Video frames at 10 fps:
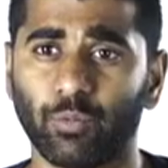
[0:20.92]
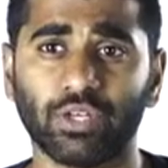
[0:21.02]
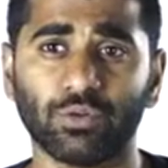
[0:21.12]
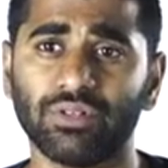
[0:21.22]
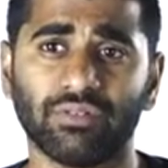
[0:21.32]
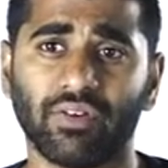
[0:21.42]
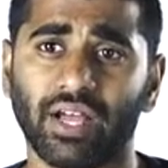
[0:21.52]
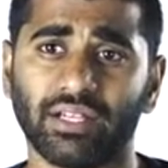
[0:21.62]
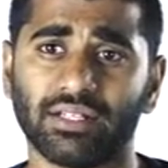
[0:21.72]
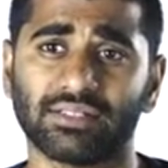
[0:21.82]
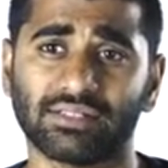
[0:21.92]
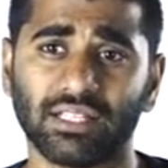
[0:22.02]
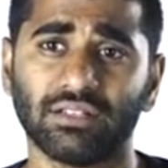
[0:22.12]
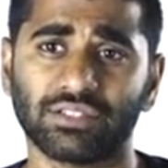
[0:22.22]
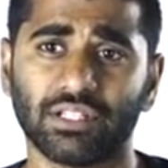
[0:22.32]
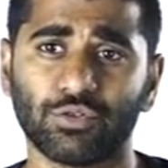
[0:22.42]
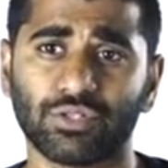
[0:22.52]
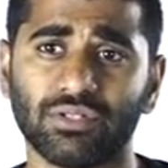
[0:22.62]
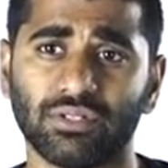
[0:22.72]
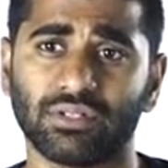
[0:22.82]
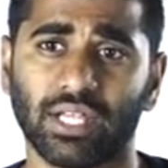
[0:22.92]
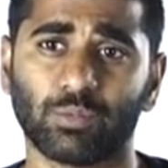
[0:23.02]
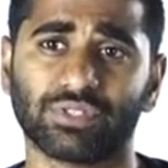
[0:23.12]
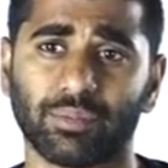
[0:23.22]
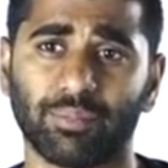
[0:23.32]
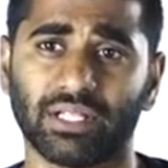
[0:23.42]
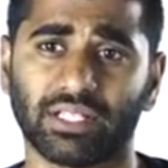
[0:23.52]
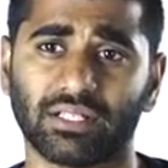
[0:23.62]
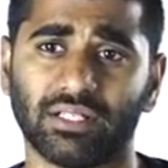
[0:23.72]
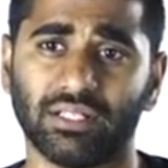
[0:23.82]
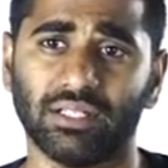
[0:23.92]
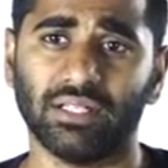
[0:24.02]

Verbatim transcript: and we couldn't find a single solution that was compelling.